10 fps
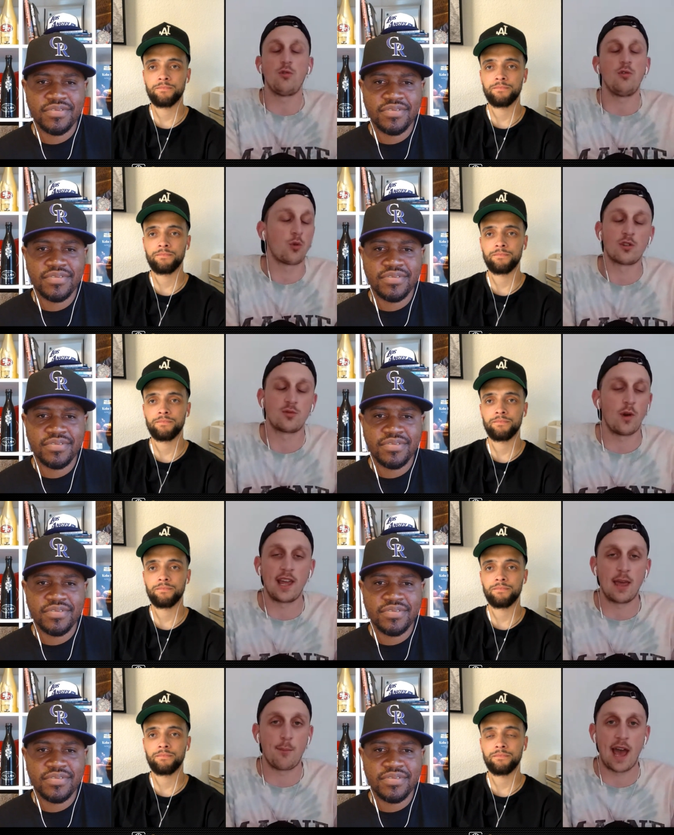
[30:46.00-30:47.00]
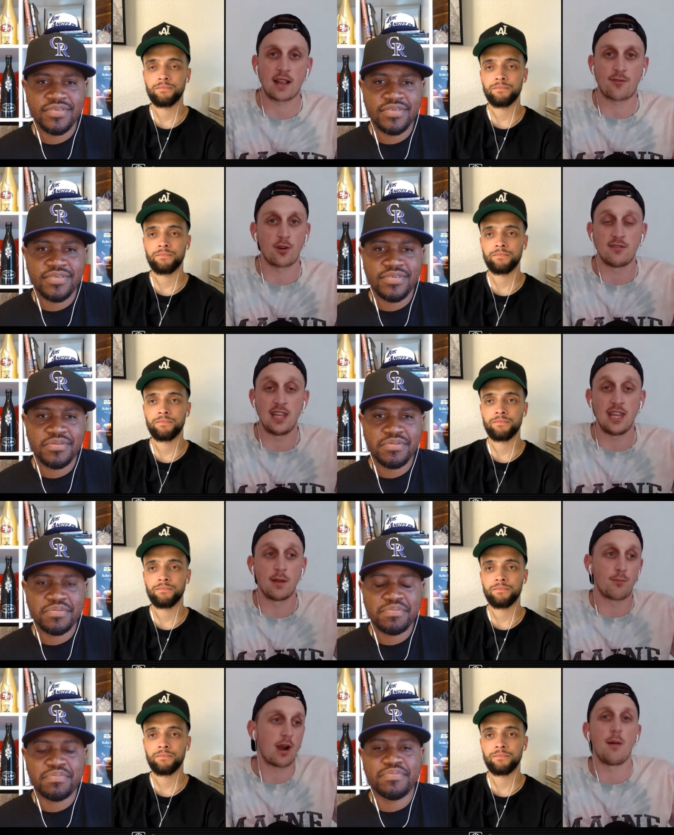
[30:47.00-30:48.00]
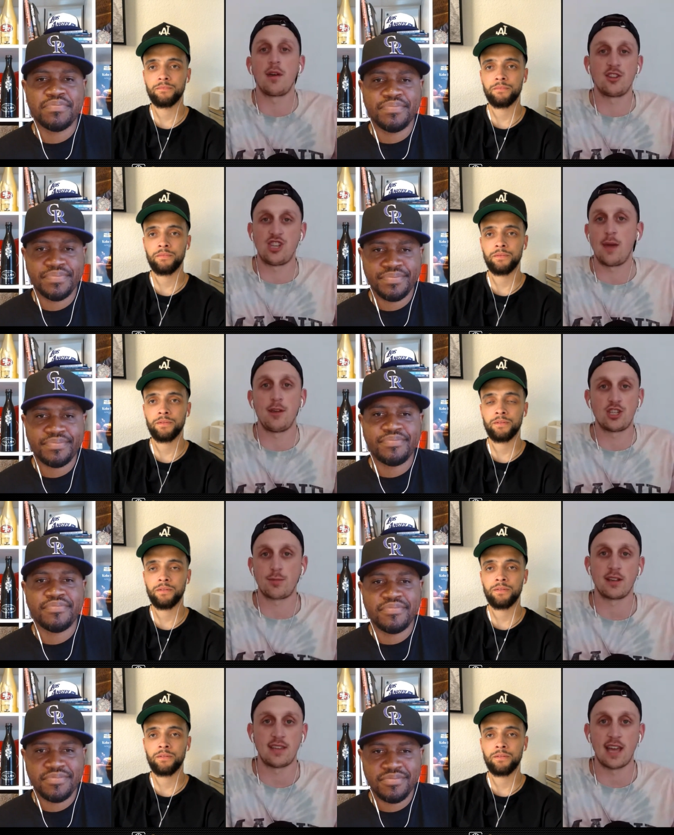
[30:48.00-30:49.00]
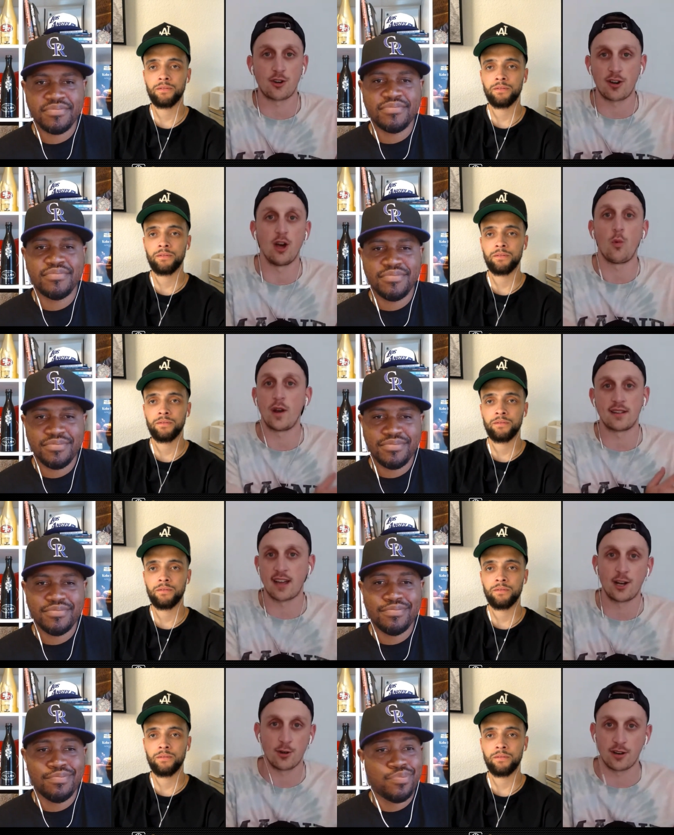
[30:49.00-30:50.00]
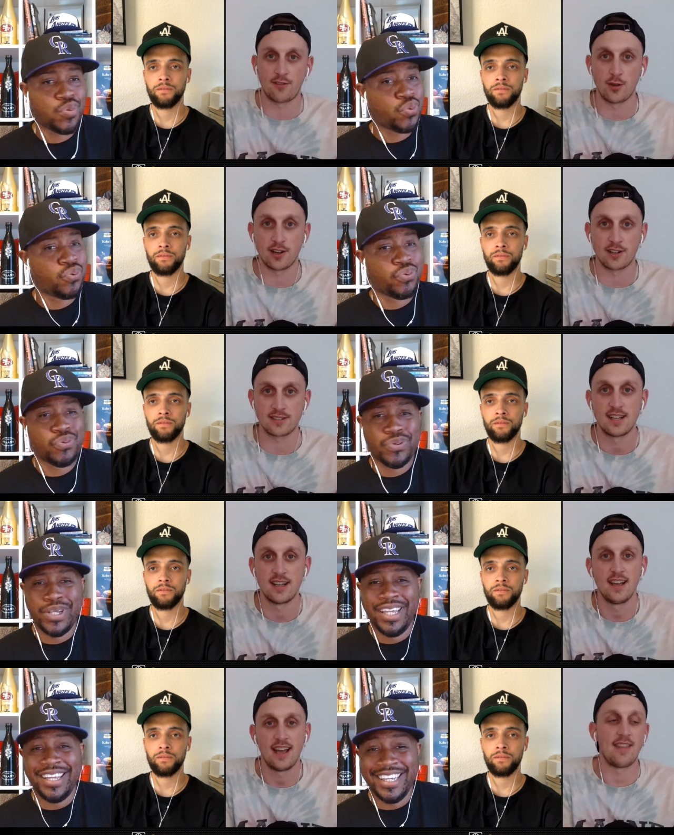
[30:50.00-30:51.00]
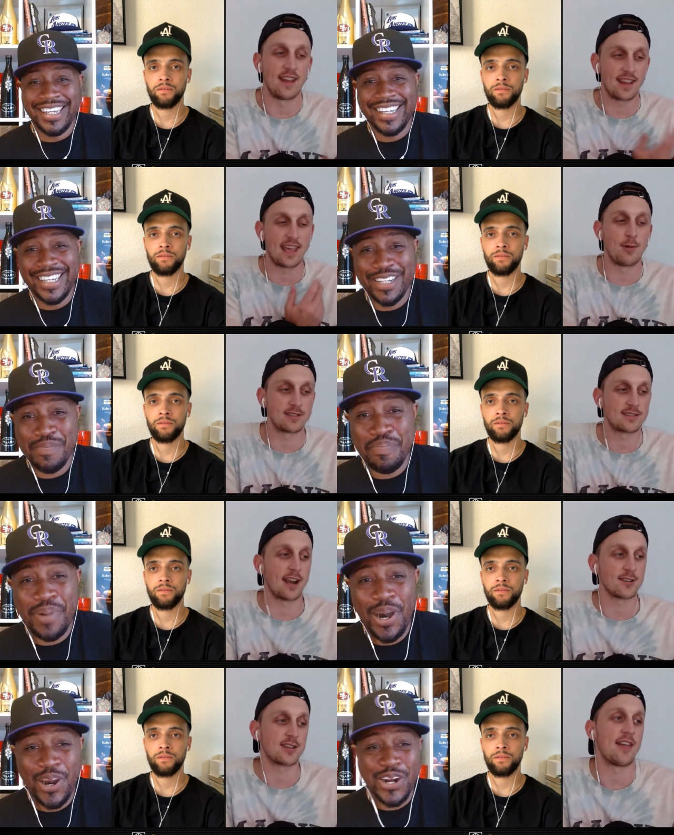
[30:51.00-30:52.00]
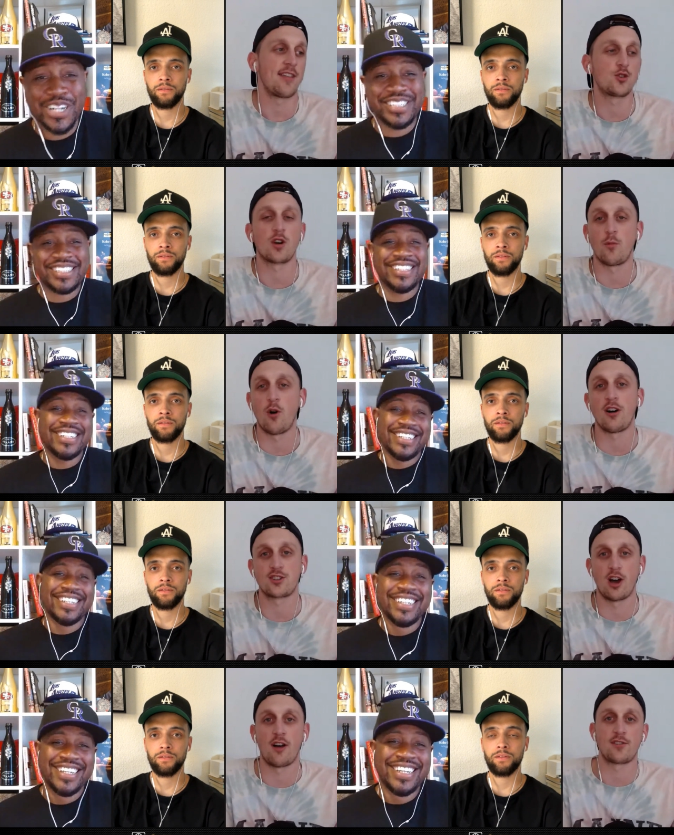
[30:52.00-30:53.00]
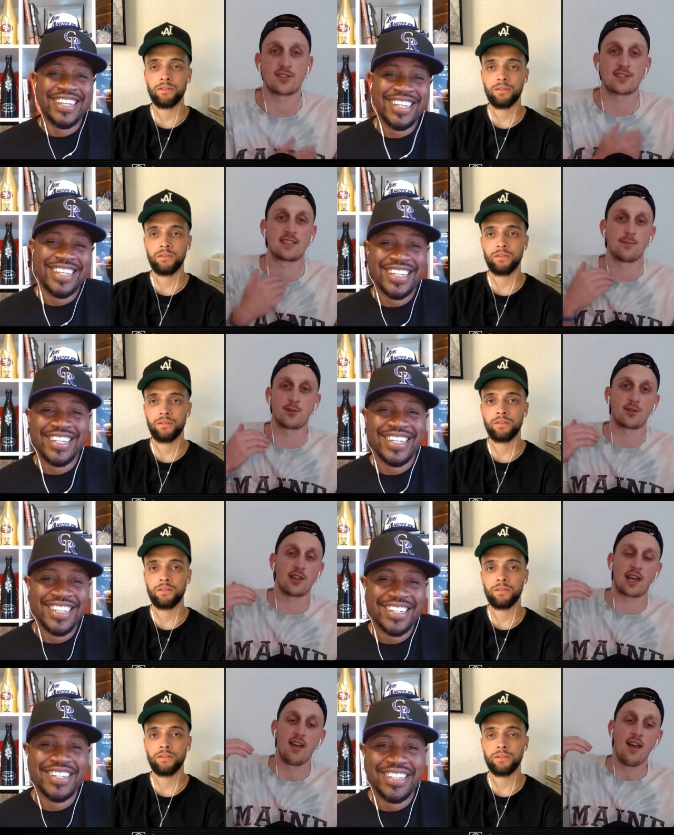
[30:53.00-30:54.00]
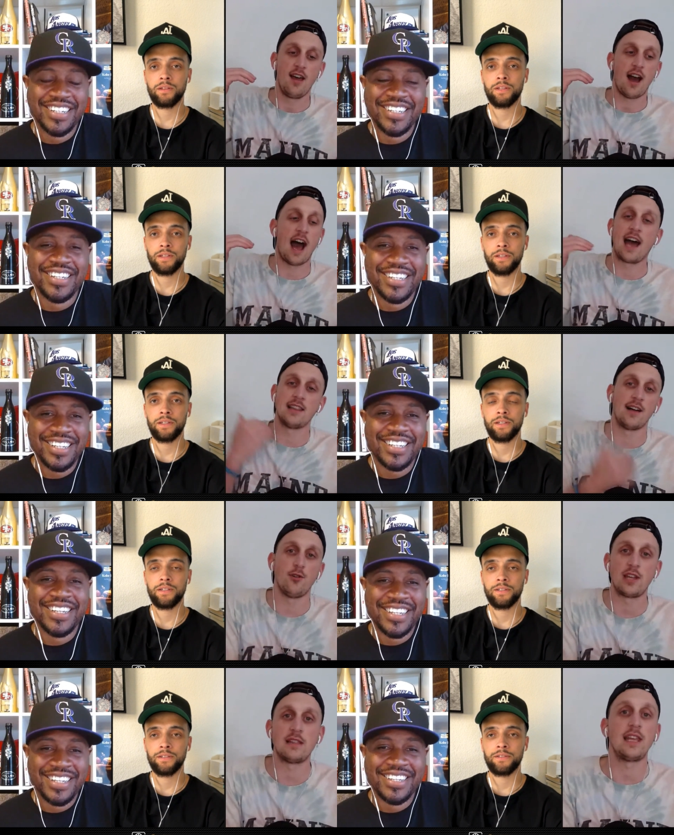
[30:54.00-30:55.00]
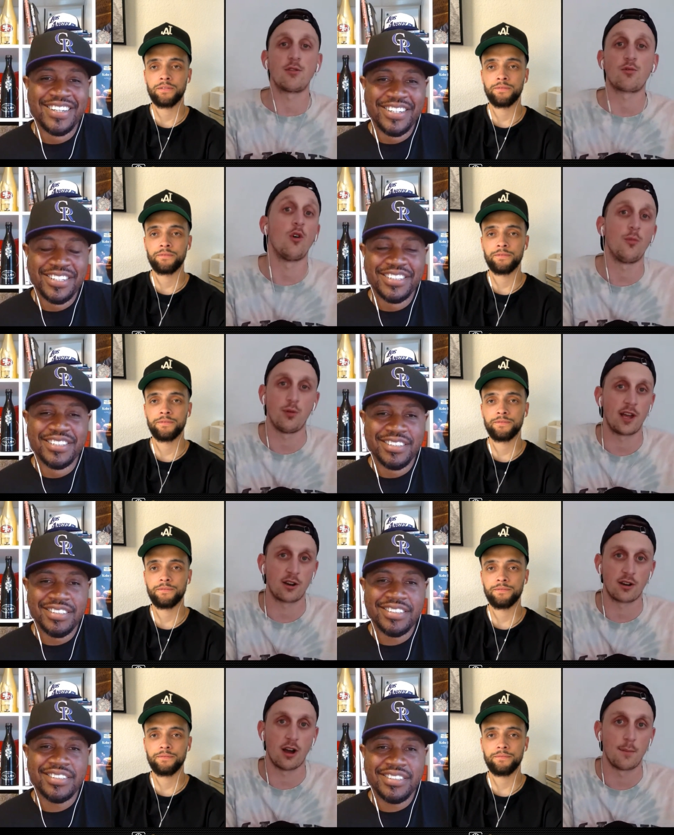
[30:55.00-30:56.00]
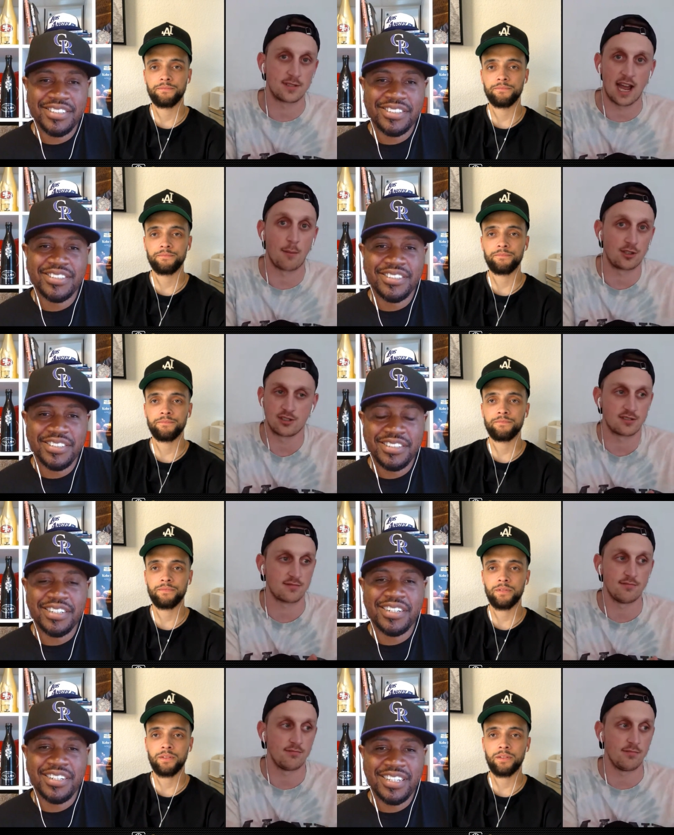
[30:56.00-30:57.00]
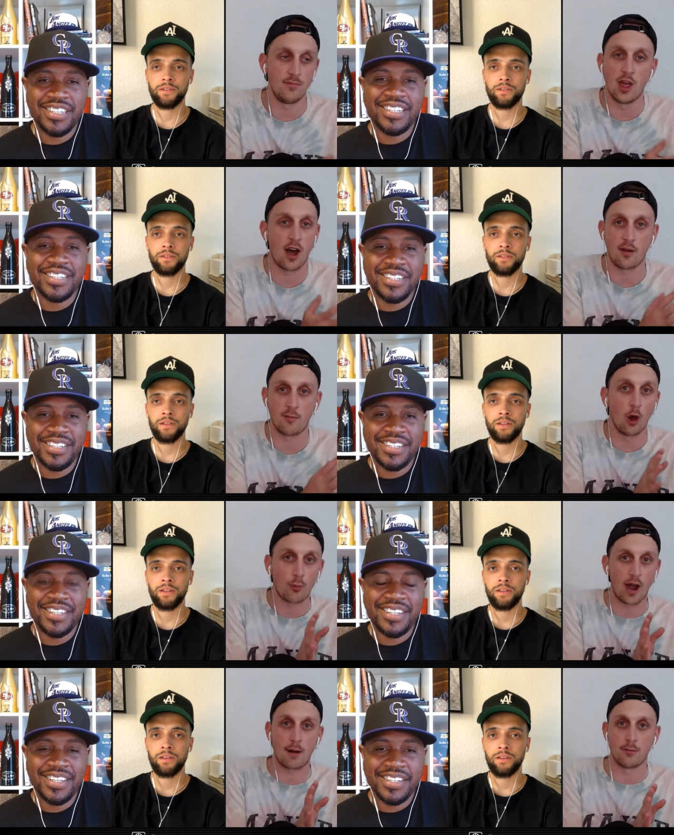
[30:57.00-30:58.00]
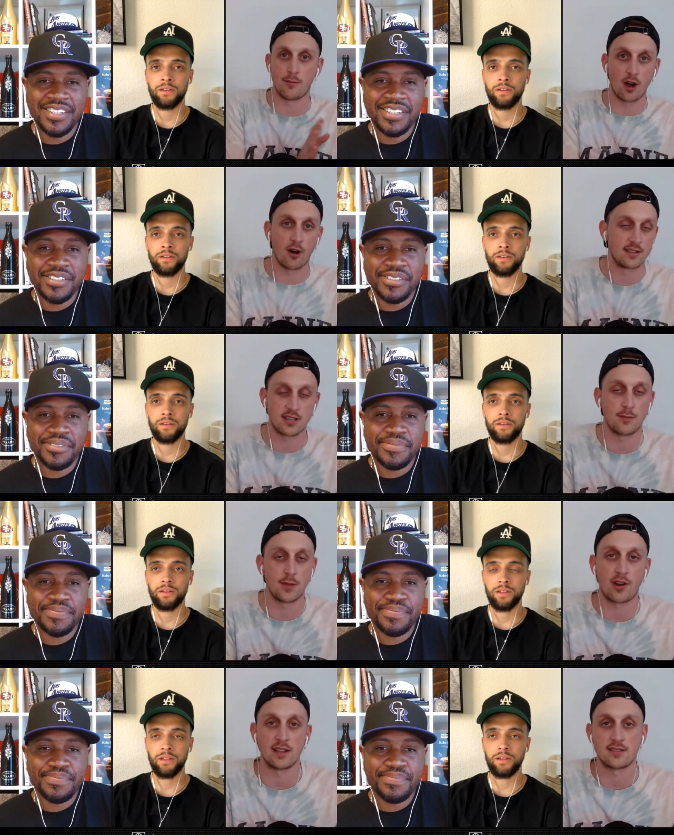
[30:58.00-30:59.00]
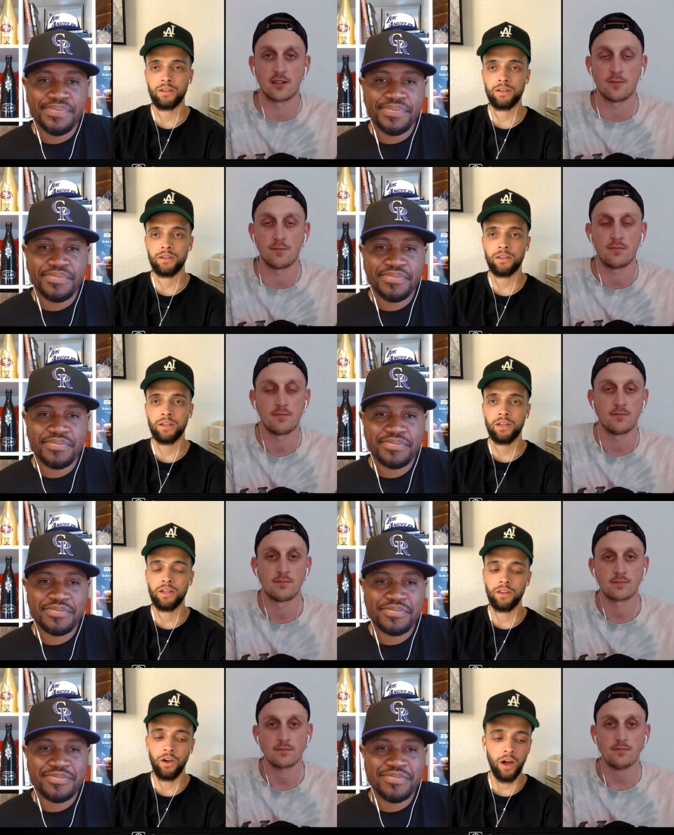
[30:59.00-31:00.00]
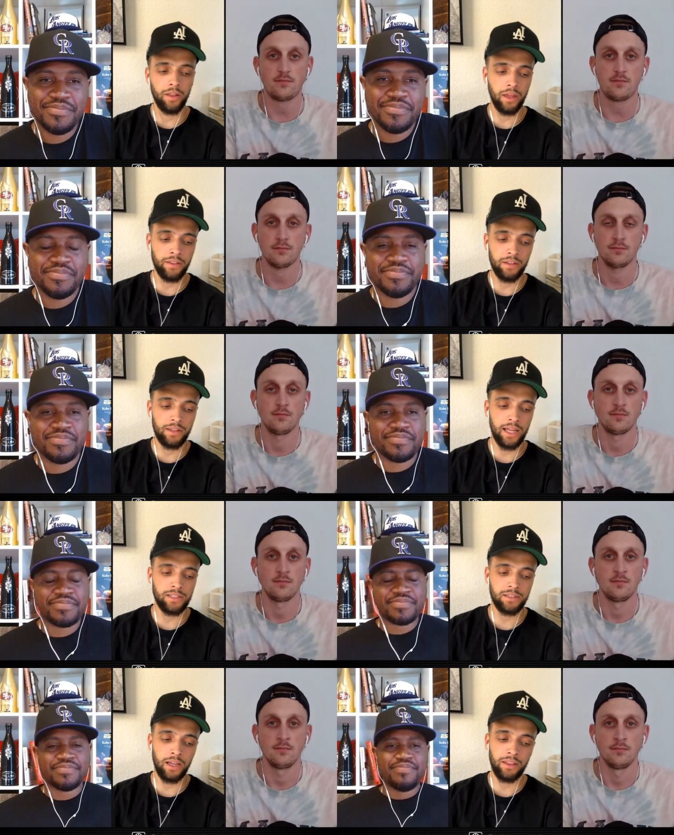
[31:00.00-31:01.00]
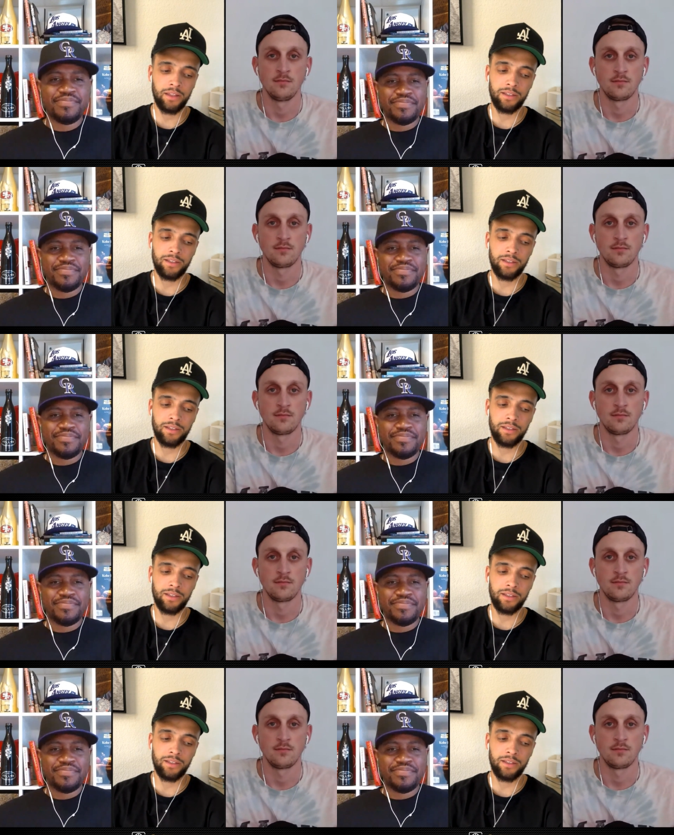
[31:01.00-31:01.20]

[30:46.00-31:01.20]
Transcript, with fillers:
Speaker 1: towards winning impact for a team and probably a championship contender, and he'll win a title in a few years and then the kid wins a title. So I think Jordan Walsh offers a similar like high level elite role player upside, which is not no problem at all. He's going to be great. Yeah. So. No,
Speaker 2: I, I think that's I think the